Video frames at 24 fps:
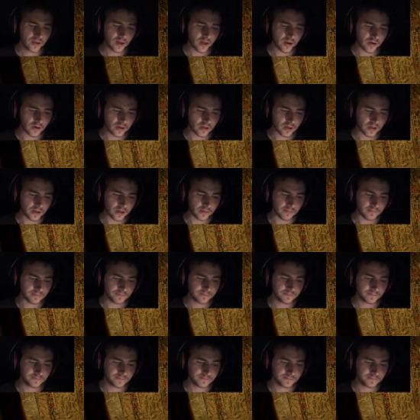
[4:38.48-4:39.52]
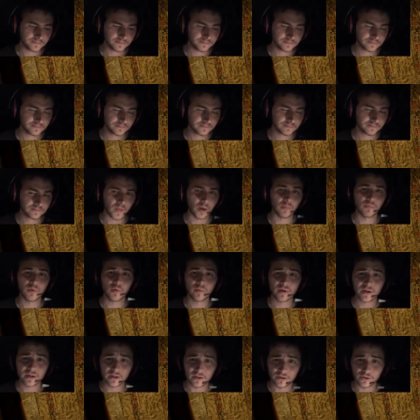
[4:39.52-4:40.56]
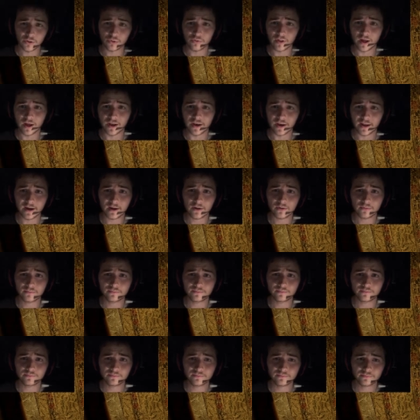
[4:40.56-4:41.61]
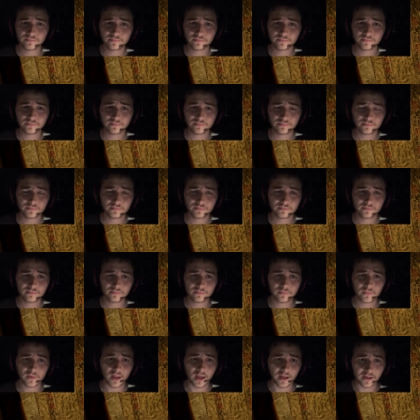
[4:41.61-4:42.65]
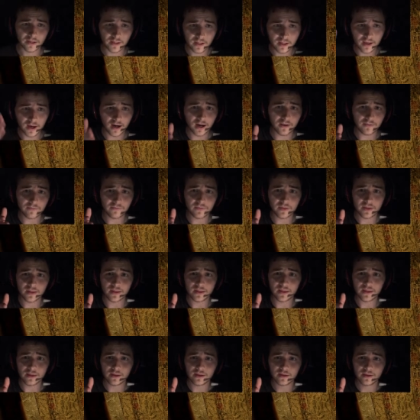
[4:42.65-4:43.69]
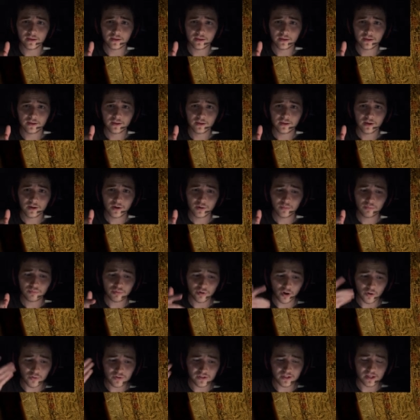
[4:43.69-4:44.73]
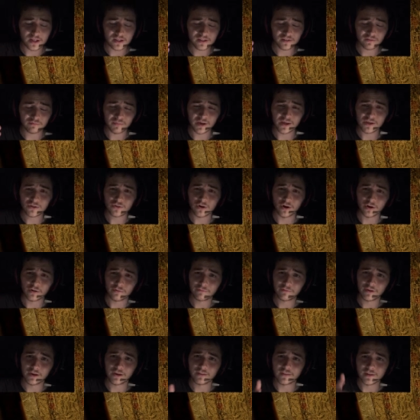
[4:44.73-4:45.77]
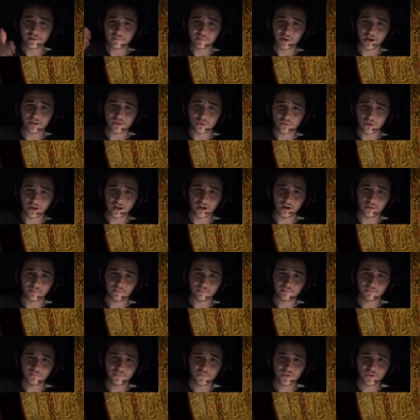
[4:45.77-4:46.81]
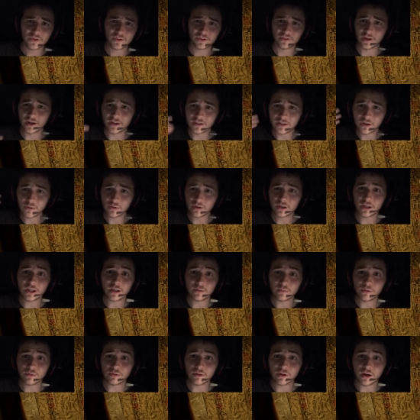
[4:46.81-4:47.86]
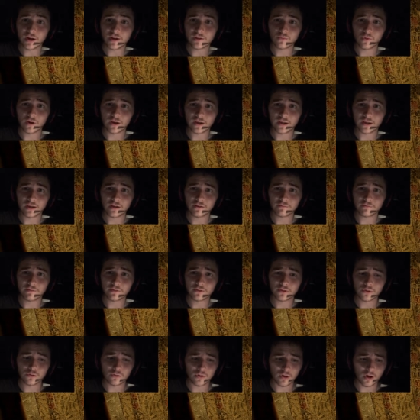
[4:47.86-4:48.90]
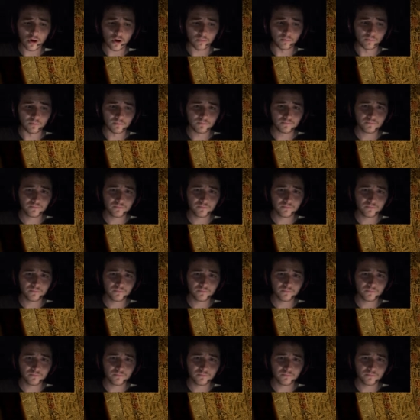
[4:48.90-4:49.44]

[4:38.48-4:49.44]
Okay, I'm probably going to do that now and cut the process of me trying to figure this puzzle out so that I don't keep you guys waiting here for too long.